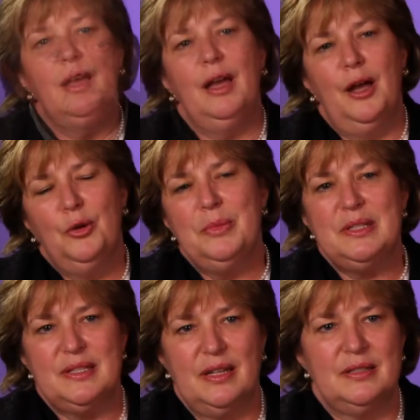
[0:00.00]
Home
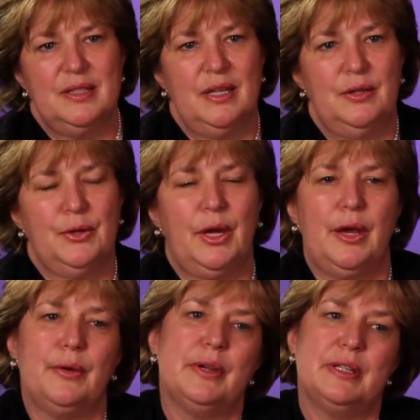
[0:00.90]
Instead Senior
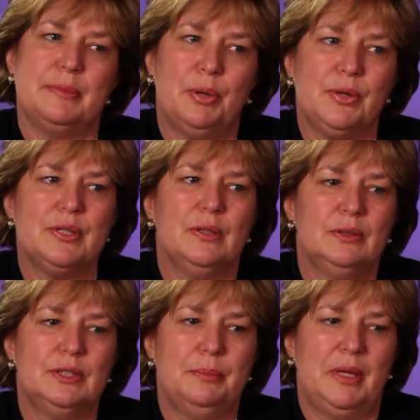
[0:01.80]
Care is
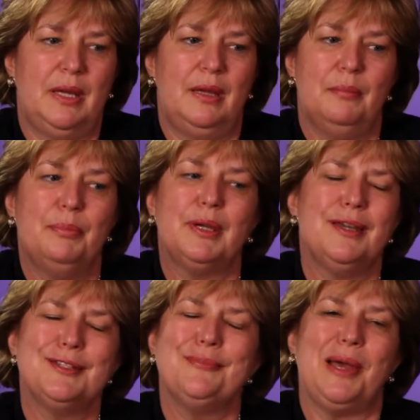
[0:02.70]
personal to me
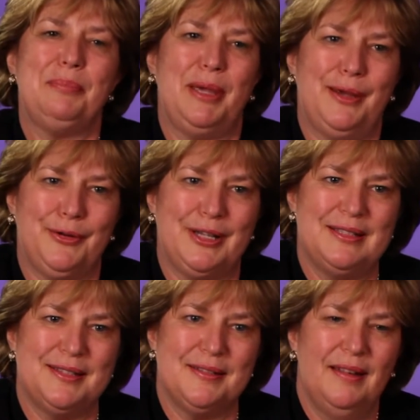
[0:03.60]
because of my
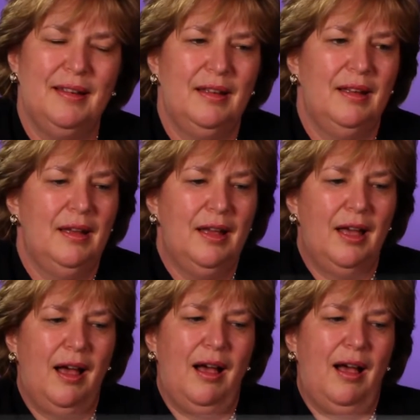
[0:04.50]
parents.
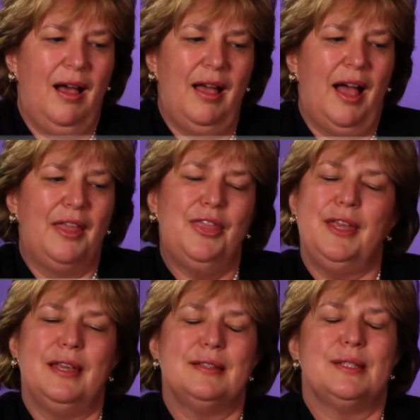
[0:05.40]
I
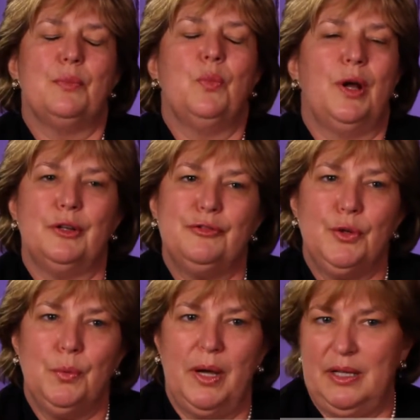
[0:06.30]
think it's a
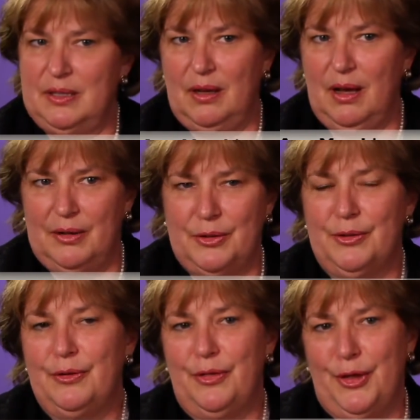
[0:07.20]
wonderful way to
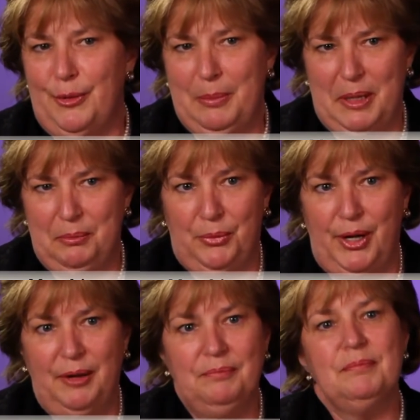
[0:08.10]
honor their
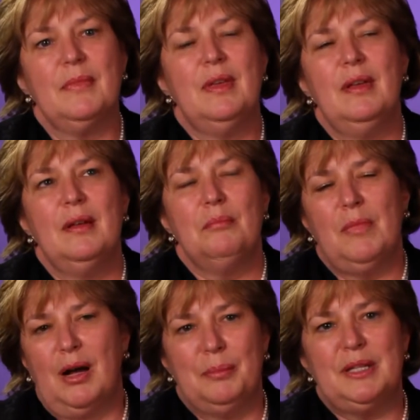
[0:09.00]
memory.
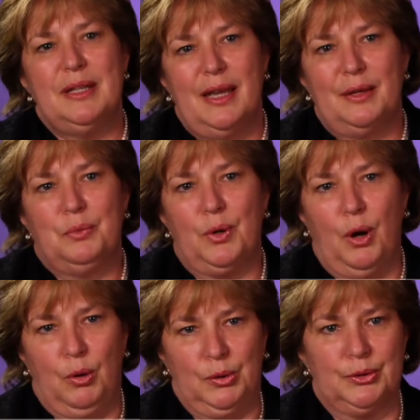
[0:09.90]
Mom and Dad were
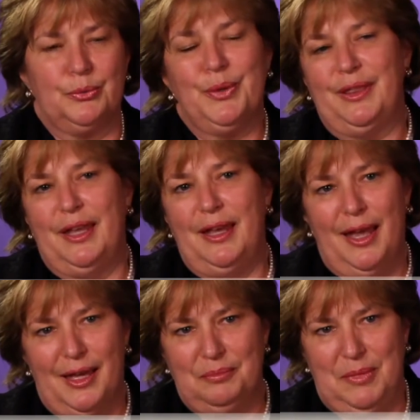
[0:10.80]
older when they
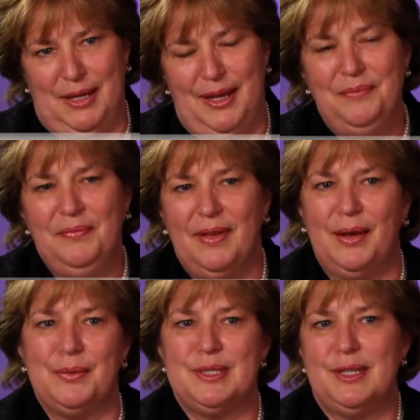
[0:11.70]
had me.
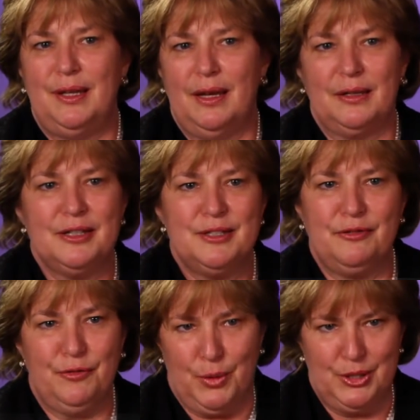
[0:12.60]
I was the youngest
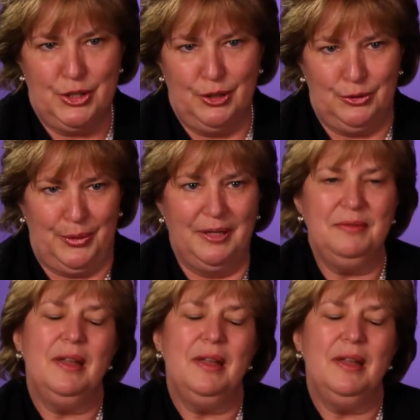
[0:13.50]
of 4 children.